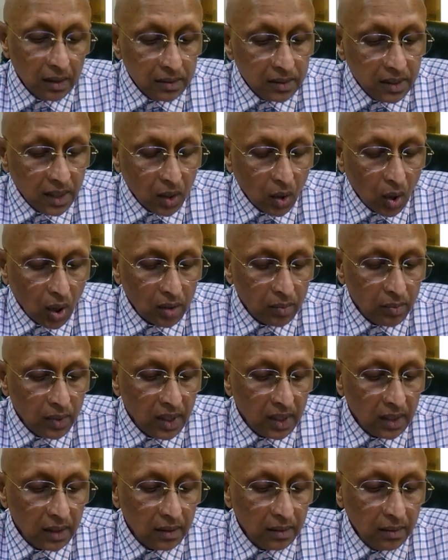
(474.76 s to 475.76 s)
the
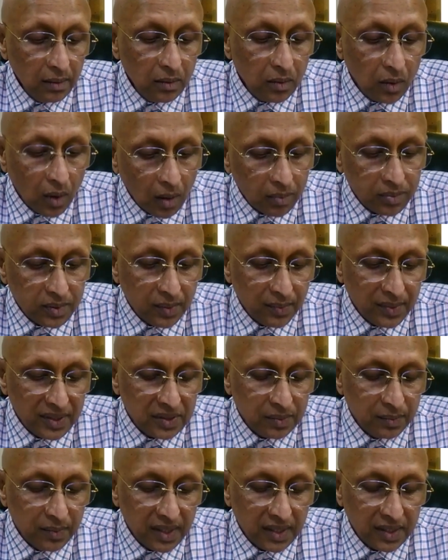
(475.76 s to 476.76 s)
normal of the
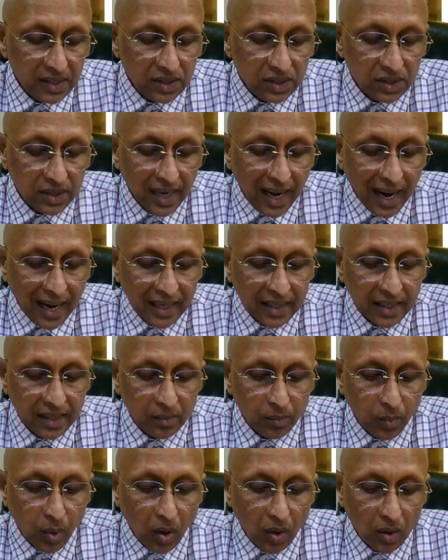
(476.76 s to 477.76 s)
mesmerist
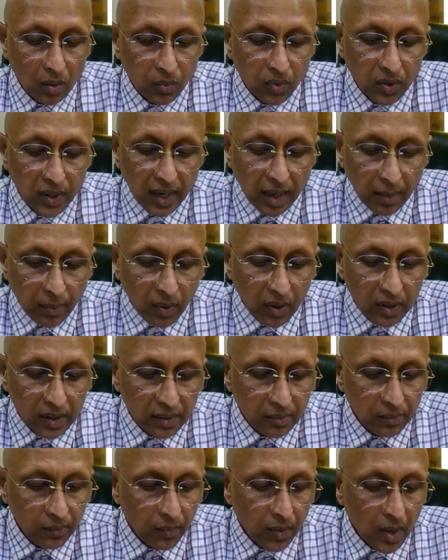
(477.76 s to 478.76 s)
acting powerfully upon
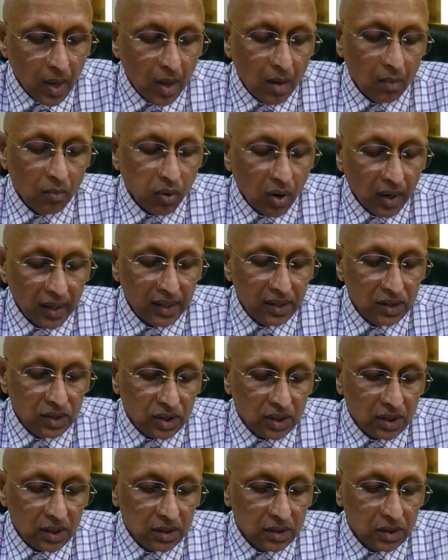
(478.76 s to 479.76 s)
him. For
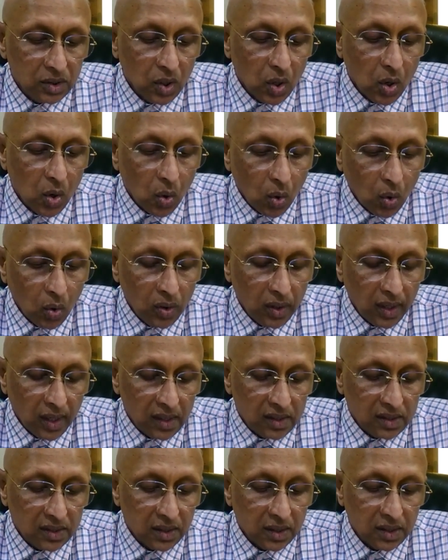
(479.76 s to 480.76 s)
instance, old
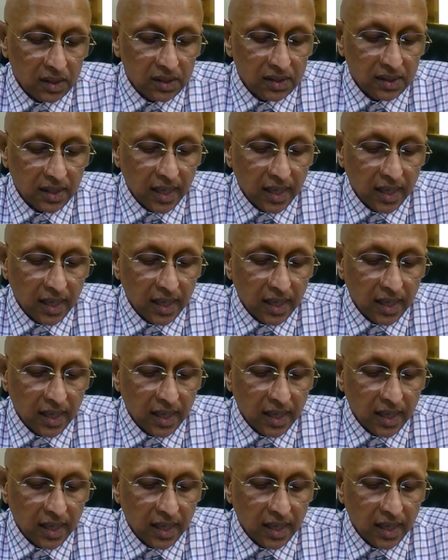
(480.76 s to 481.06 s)
ulcers,